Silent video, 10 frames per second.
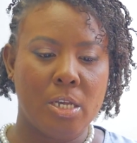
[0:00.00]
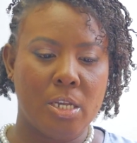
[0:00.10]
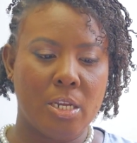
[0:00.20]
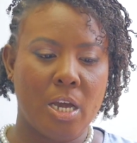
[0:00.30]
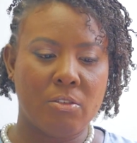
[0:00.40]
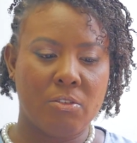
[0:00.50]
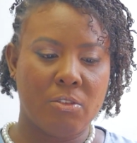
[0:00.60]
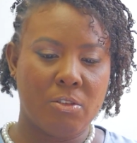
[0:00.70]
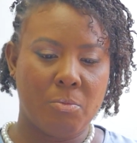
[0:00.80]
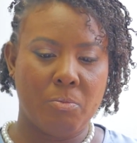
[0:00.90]
it has
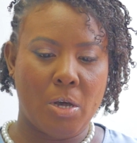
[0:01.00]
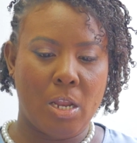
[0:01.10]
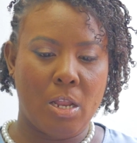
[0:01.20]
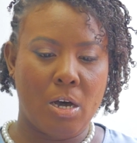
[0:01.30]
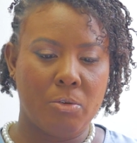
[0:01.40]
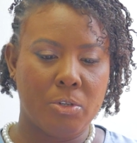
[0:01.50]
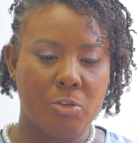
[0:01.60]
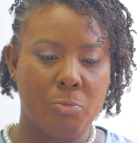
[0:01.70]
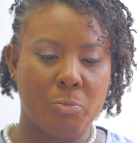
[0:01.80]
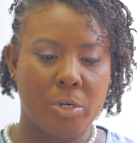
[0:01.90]
to allow, you
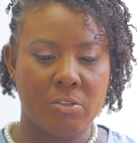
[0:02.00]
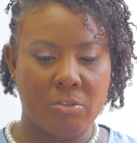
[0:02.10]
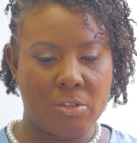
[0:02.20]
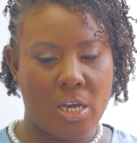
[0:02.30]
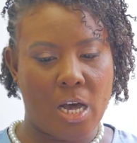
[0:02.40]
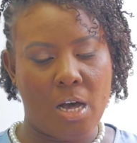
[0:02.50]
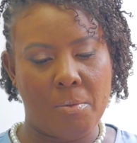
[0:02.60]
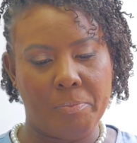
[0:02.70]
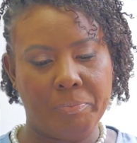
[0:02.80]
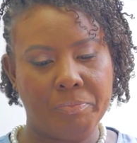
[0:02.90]
must
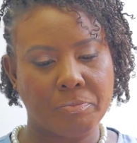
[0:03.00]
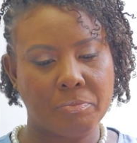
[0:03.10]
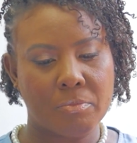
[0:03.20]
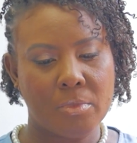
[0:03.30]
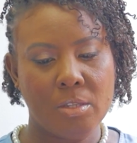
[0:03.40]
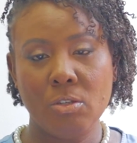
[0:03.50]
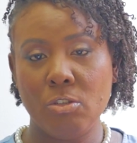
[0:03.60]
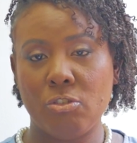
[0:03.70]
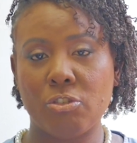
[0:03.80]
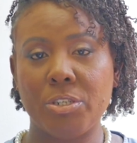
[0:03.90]

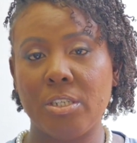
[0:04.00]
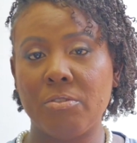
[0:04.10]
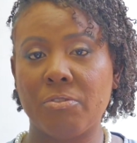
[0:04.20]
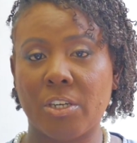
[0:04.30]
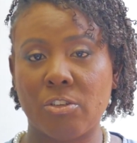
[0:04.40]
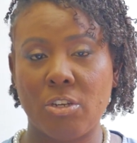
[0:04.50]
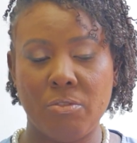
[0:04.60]
treat the infection